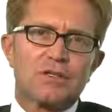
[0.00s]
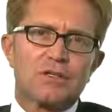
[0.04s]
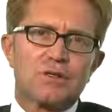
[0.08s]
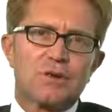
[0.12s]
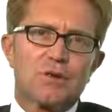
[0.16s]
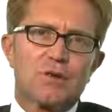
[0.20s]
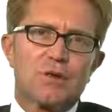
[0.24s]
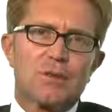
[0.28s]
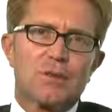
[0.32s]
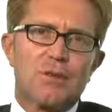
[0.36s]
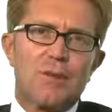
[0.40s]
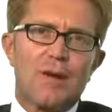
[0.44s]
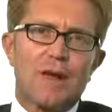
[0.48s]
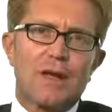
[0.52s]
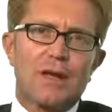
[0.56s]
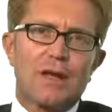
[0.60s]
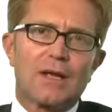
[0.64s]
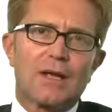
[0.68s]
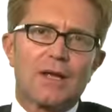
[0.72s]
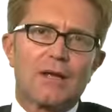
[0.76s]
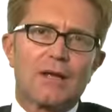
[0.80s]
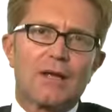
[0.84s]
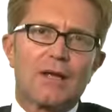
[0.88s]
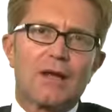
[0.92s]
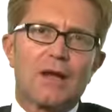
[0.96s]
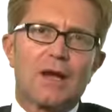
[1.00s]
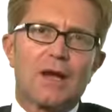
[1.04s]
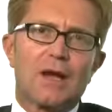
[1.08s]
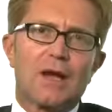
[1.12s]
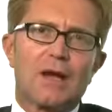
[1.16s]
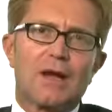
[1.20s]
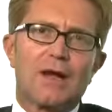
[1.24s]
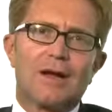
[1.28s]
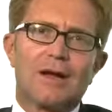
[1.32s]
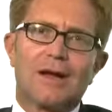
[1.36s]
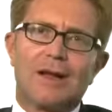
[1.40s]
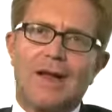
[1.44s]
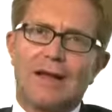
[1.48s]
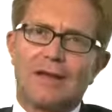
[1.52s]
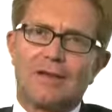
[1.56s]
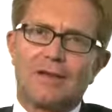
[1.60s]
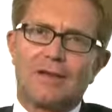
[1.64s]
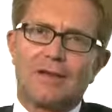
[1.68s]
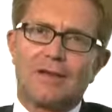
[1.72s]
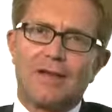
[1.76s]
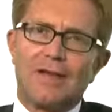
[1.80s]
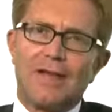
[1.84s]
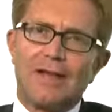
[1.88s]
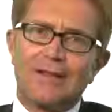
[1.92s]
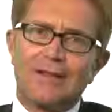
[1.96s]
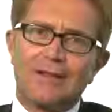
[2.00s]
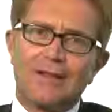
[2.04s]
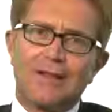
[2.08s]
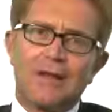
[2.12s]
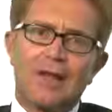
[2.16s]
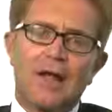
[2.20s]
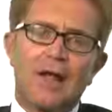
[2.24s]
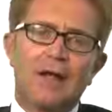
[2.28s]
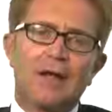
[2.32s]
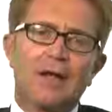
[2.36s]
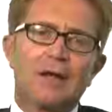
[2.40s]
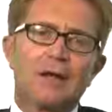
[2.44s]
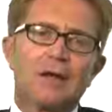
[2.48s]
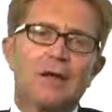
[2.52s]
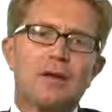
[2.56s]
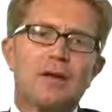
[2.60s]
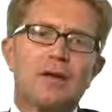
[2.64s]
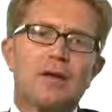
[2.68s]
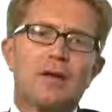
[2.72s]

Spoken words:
So back in 1989,